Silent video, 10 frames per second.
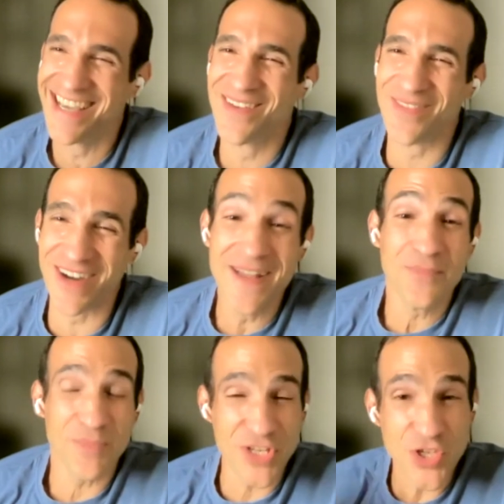
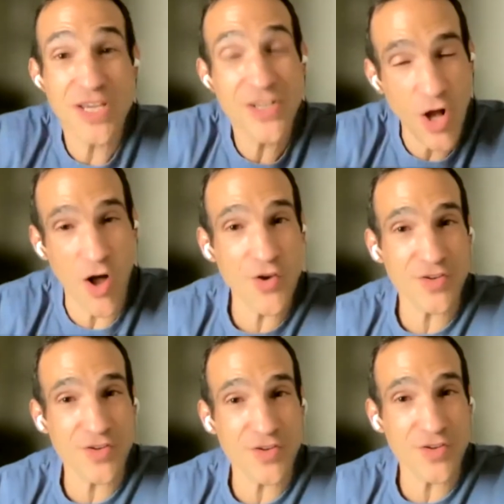but you can call
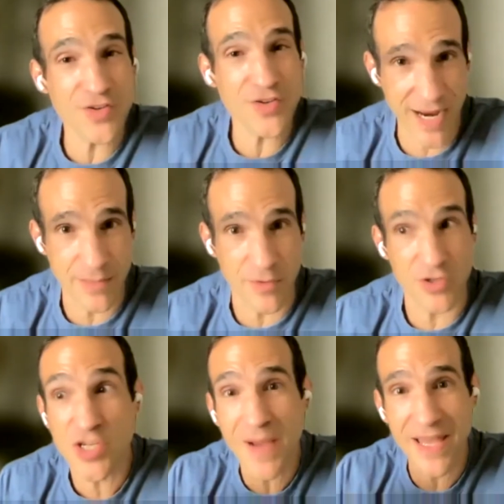yourself indistractable, and
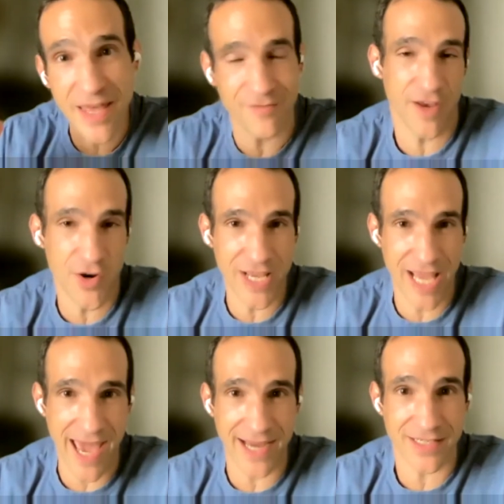just by that very
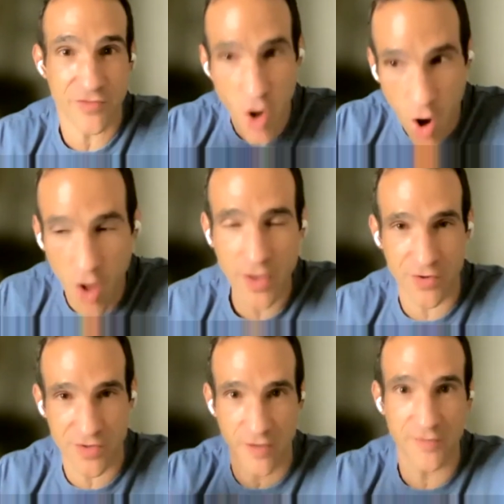act of calling
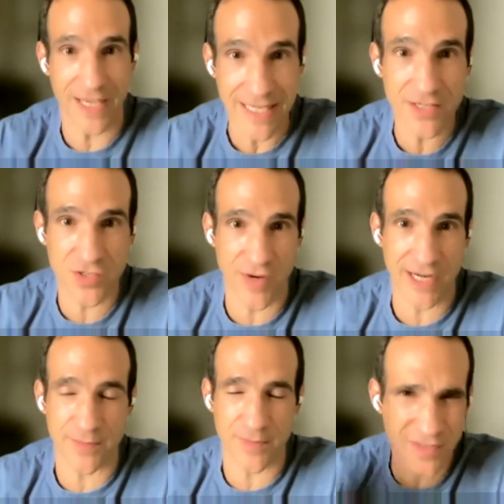yourself
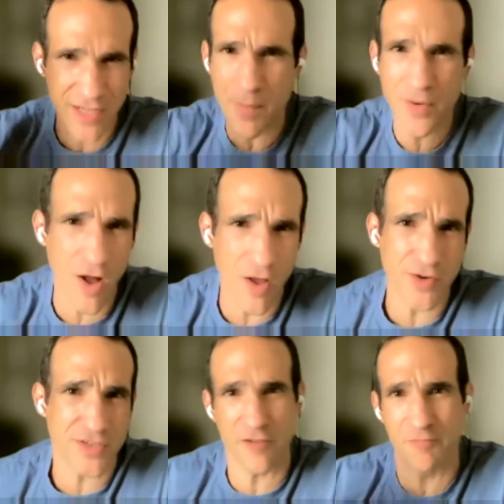indistractable, stop calling
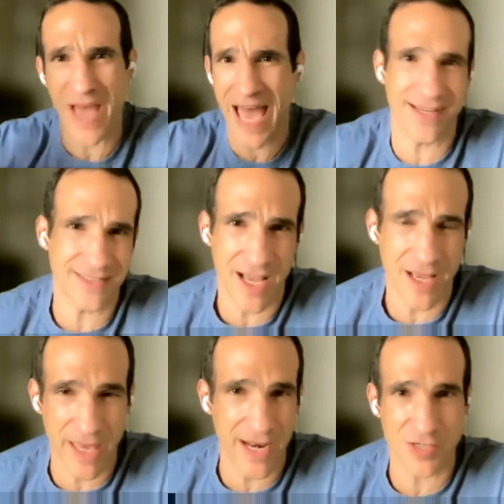yourself bad at
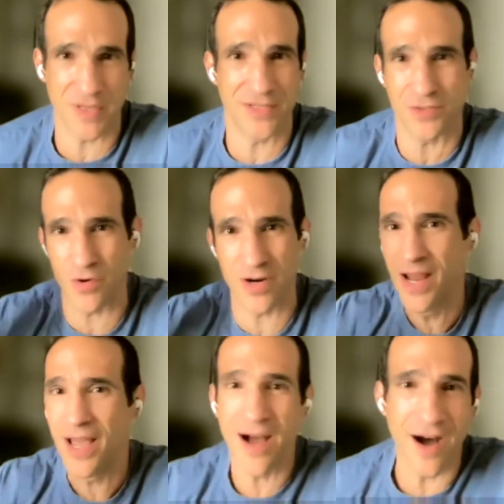time management or
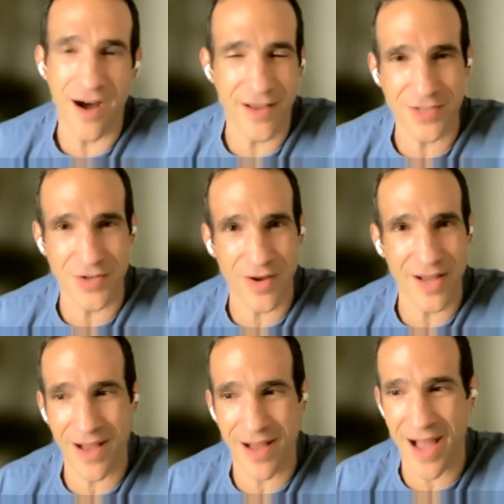
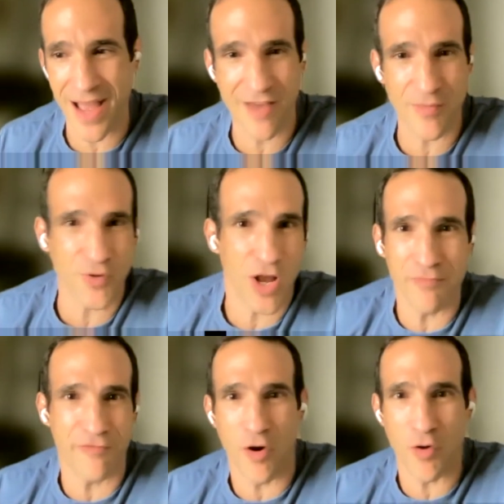I have a
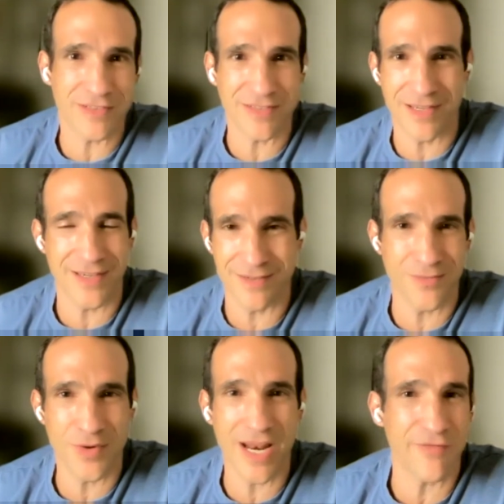problem focusing and
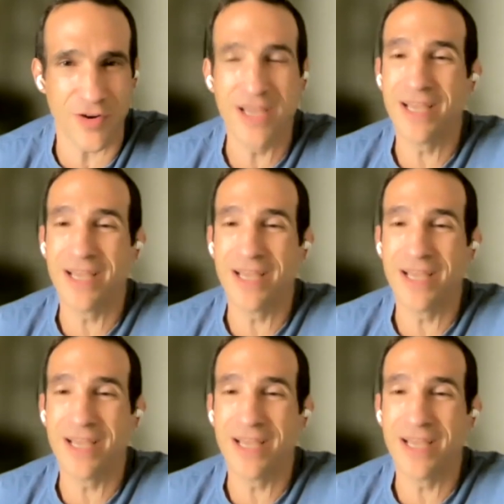whatever.